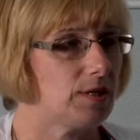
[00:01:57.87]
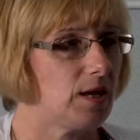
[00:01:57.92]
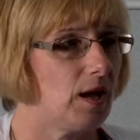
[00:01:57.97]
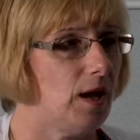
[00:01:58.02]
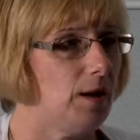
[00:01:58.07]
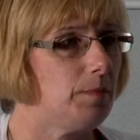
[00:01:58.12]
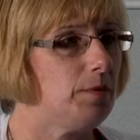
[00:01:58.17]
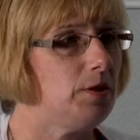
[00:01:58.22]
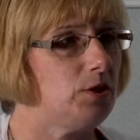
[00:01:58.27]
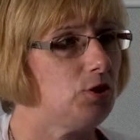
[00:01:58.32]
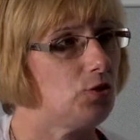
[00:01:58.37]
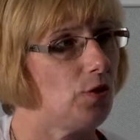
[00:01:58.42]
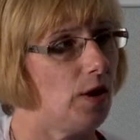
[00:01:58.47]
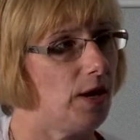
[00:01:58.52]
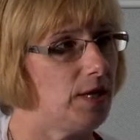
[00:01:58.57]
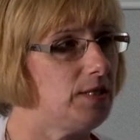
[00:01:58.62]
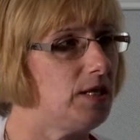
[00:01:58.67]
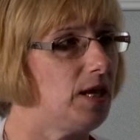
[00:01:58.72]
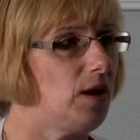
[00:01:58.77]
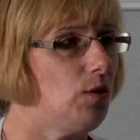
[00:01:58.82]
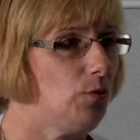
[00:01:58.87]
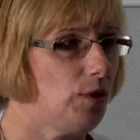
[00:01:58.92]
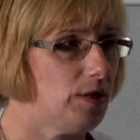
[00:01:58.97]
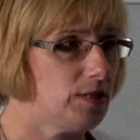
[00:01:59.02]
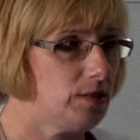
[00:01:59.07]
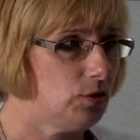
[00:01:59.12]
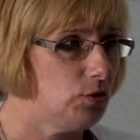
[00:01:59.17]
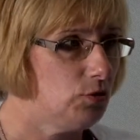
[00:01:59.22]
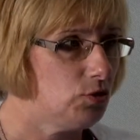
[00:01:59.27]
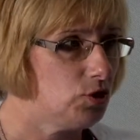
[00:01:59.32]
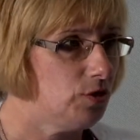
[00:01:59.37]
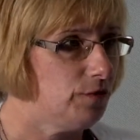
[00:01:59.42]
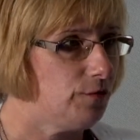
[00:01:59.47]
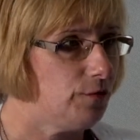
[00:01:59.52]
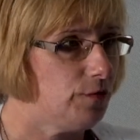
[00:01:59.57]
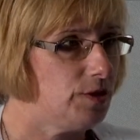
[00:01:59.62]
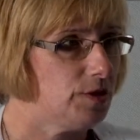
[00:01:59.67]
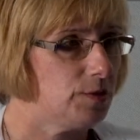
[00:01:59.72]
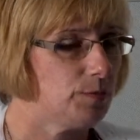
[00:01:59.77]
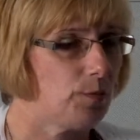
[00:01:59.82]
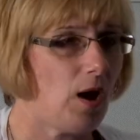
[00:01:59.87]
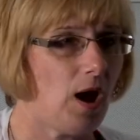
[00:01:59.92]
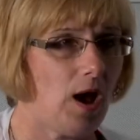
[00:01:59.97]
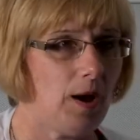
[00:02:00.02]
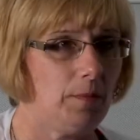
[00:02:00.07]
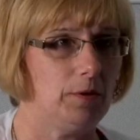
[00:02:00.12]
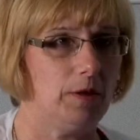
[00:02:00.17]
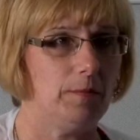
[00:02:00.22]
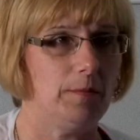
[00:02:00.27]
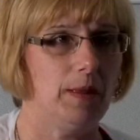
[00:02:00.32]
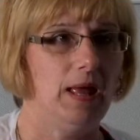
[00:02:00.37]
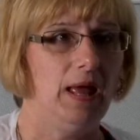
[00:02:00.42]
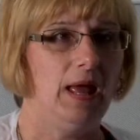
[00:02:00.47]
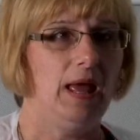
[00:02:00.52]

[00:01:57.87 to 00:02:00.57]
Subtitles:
company trying to get resolution for this problem.